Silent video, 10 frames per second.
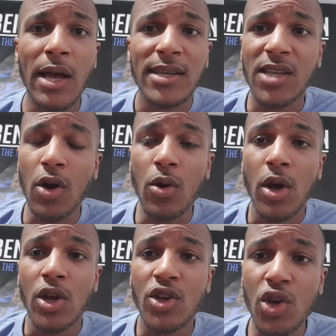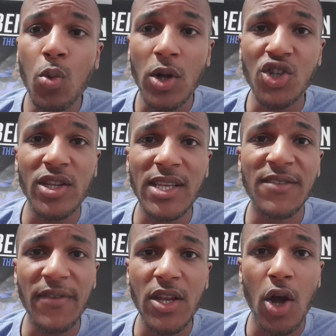So you watching this
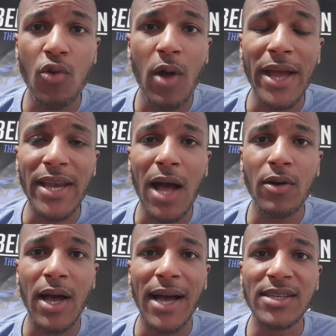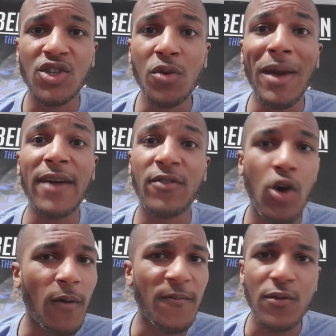video right now, guys, you may have
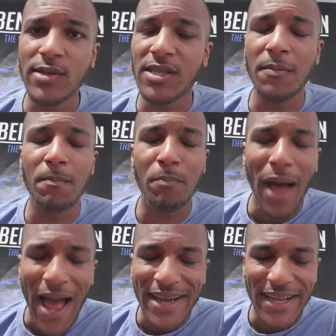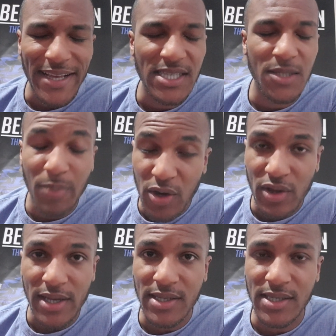gone through some bad
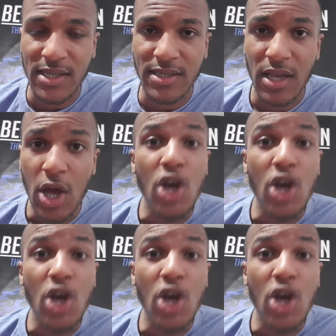experiences.